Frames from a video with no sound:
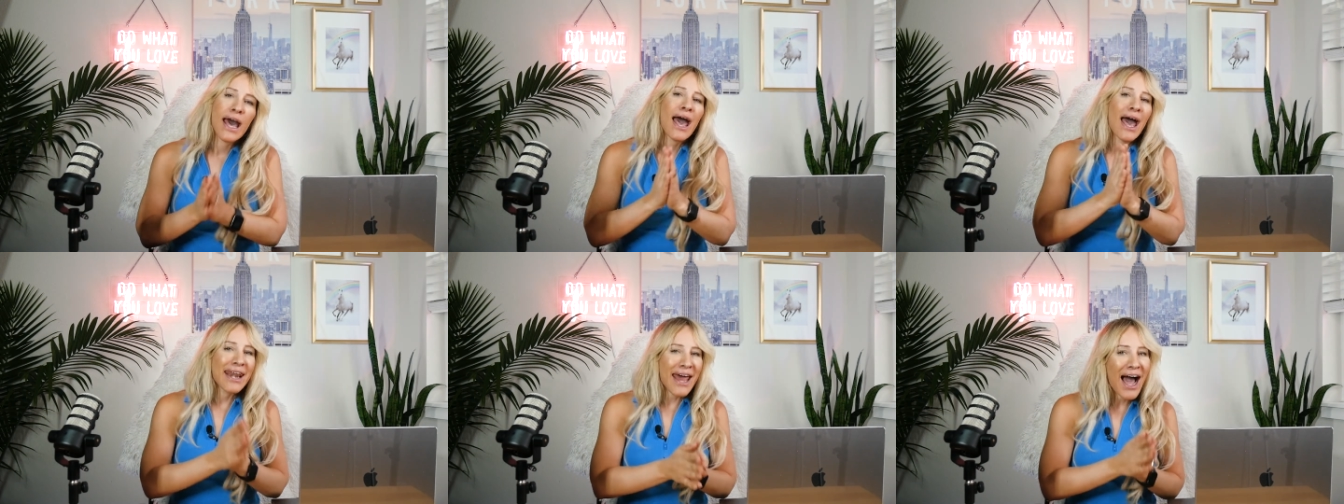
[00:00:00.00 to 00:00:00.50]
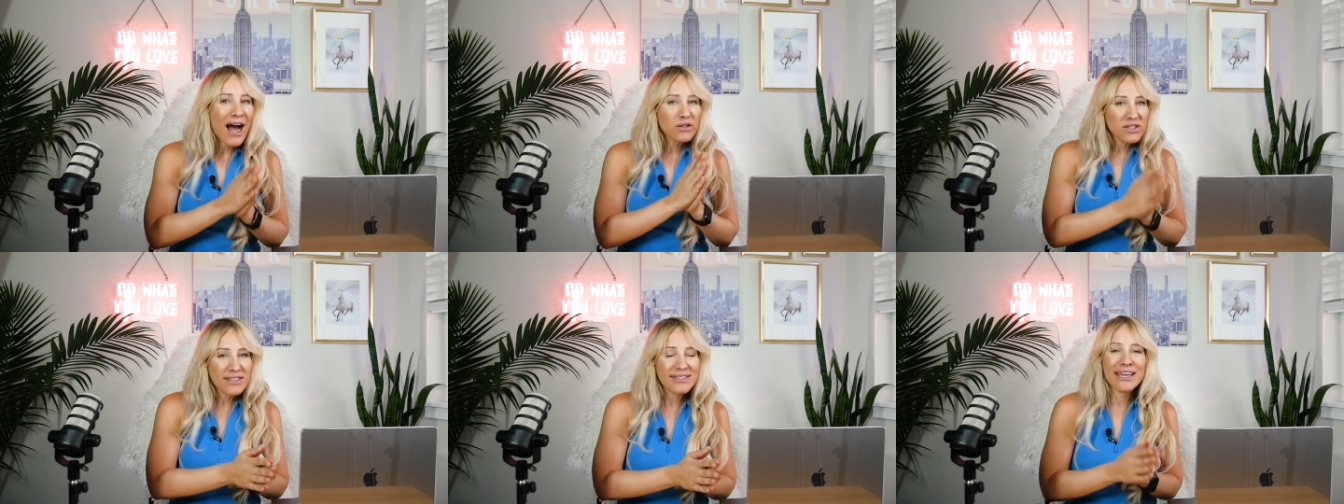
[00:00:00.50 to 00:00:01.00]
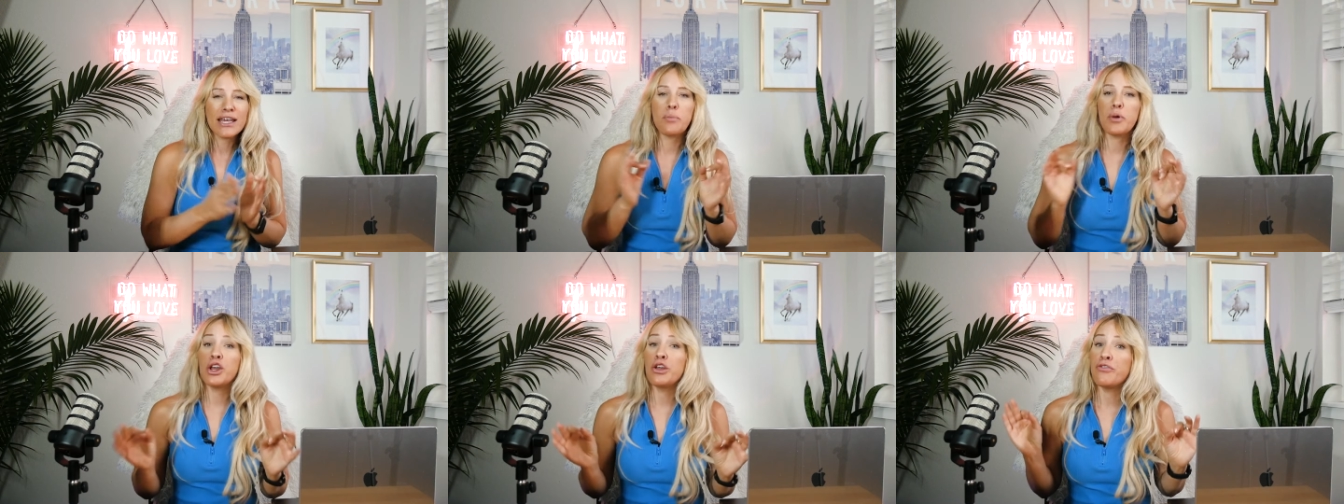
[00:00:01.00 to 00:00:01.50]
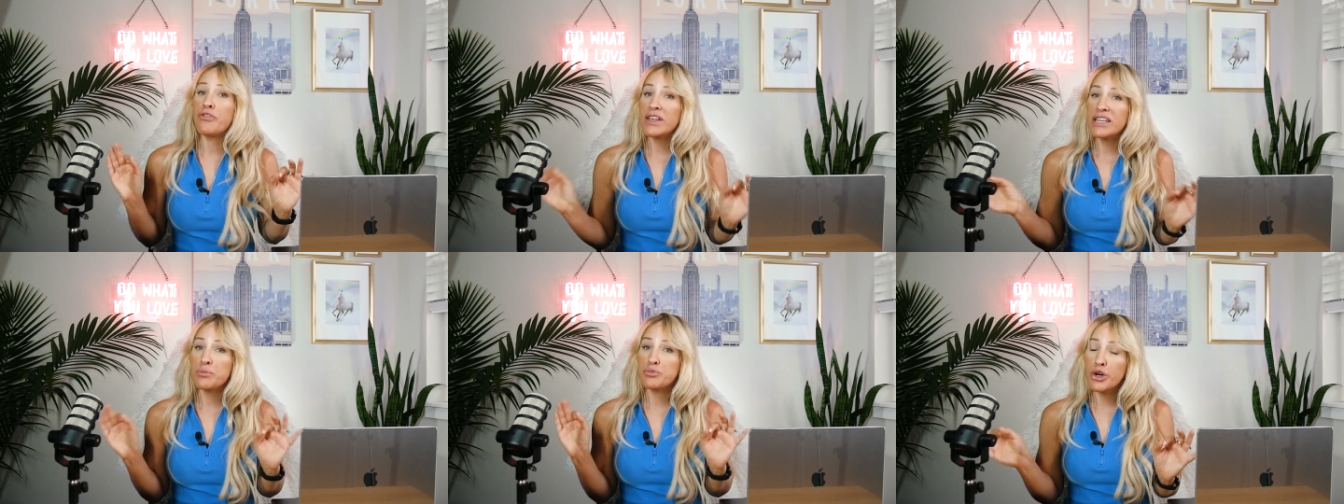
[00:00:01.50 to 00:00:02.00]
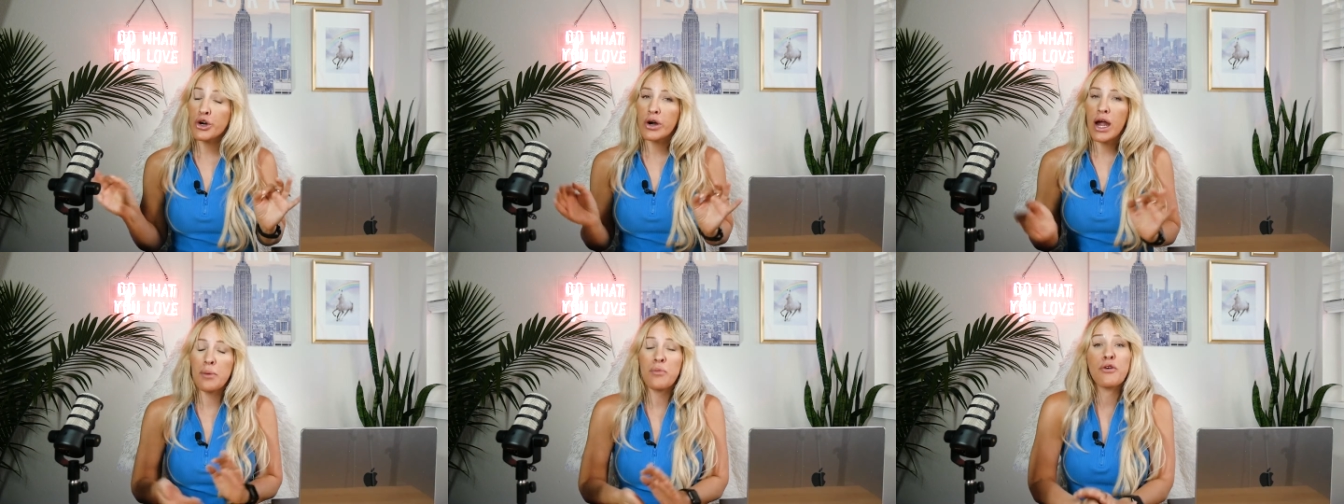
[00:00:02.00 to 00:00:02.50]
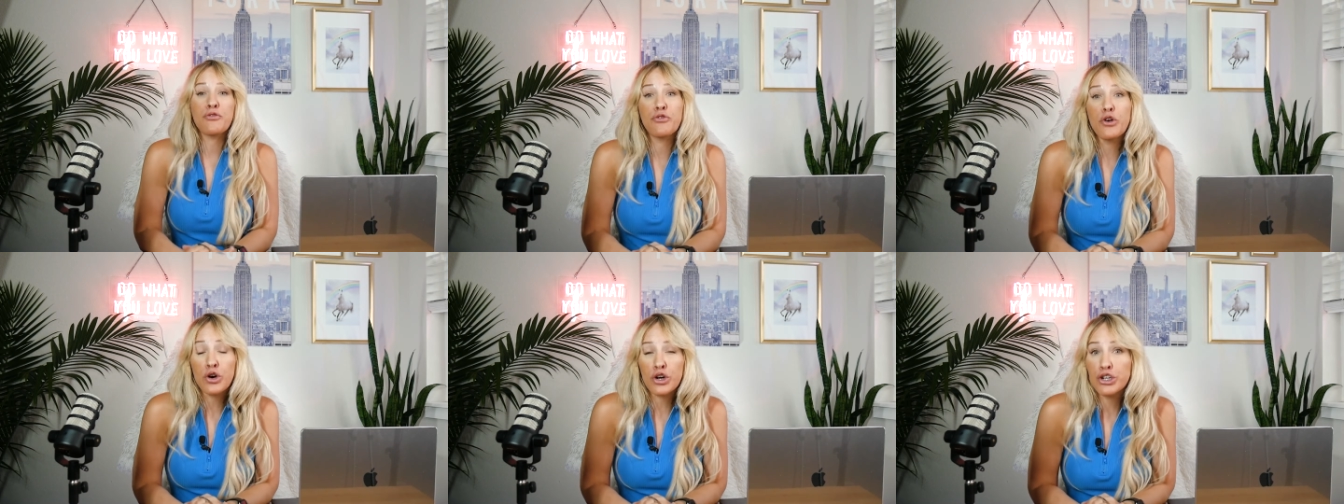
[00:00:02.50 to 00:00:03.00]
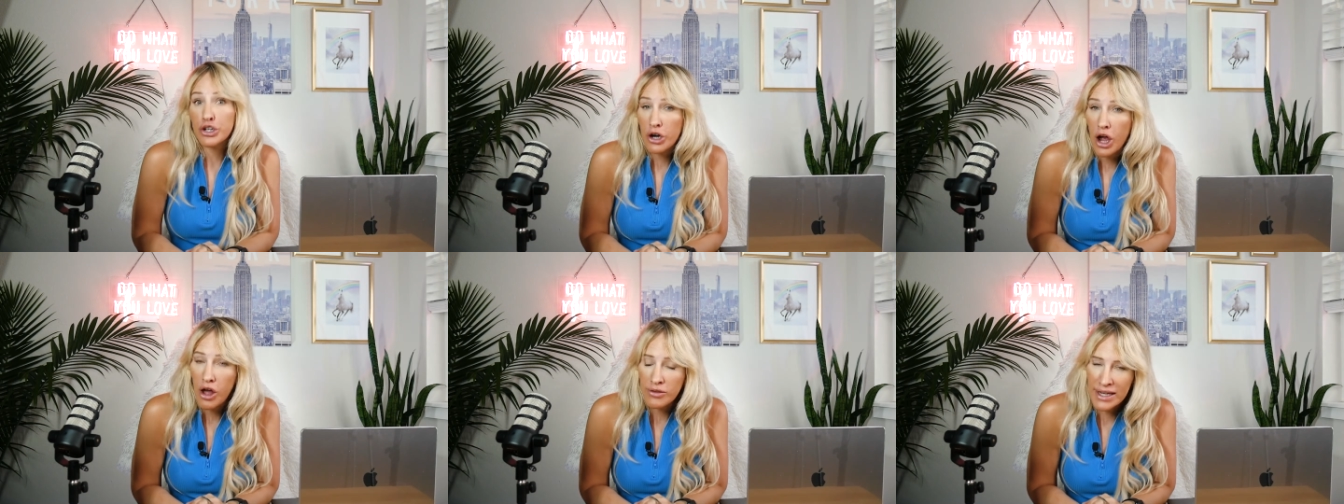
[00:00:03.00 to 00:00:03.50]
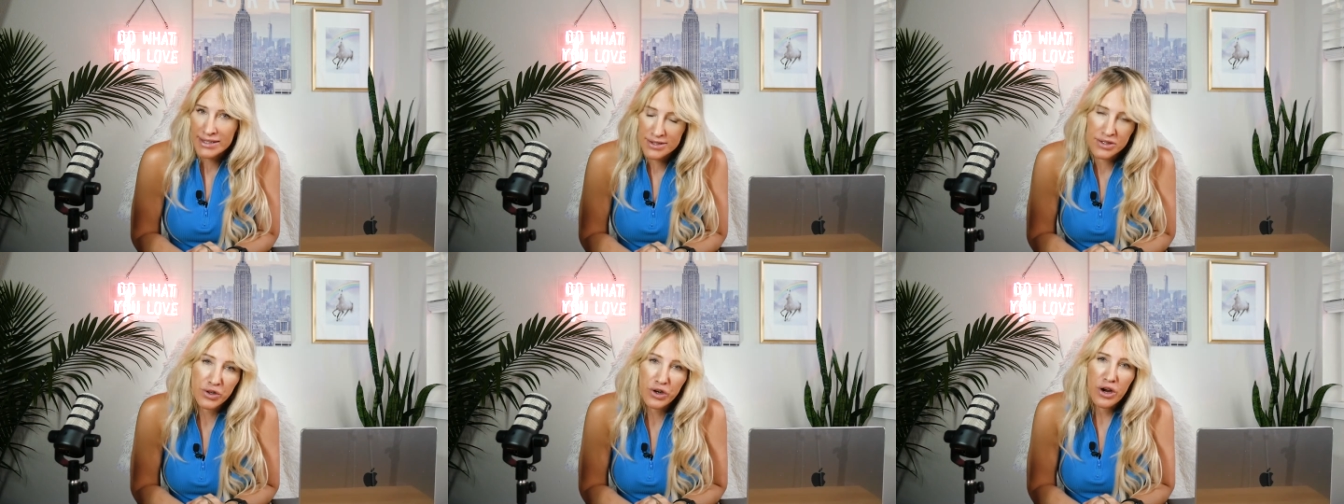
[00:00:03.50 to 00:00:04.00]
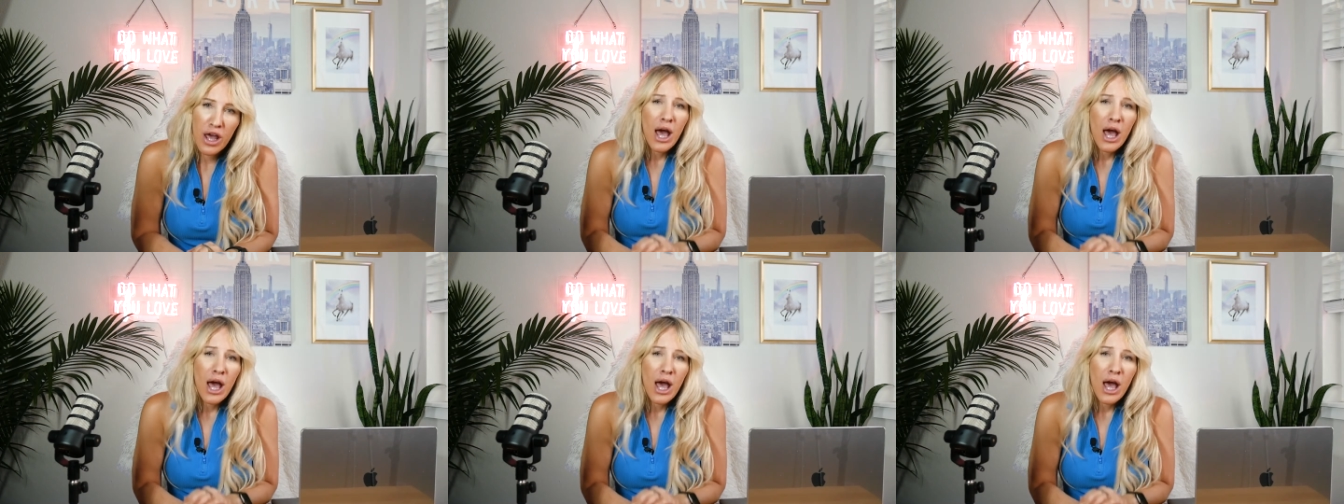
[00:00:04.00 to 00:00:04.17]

and how to set up an affiliate program for your online store.